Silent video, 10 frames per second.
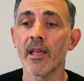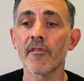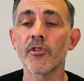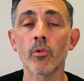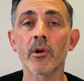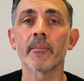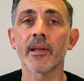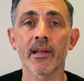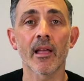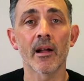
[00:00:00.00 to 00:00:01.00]
if you want to
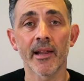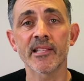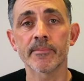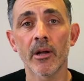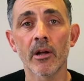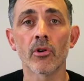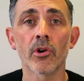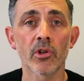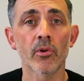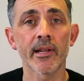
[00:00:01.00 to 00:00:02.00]
be a card expert or
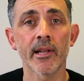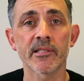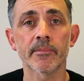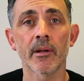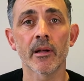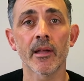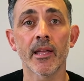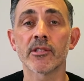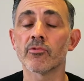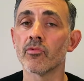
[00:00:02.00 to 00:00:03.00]
a coin expert,
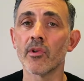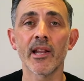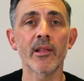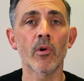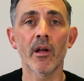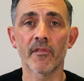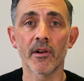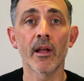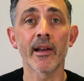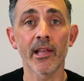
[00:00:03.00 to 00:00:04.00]
it's really worth
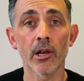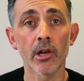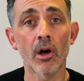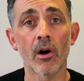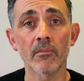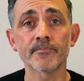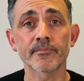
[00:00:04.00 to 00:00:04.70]
learning a lot,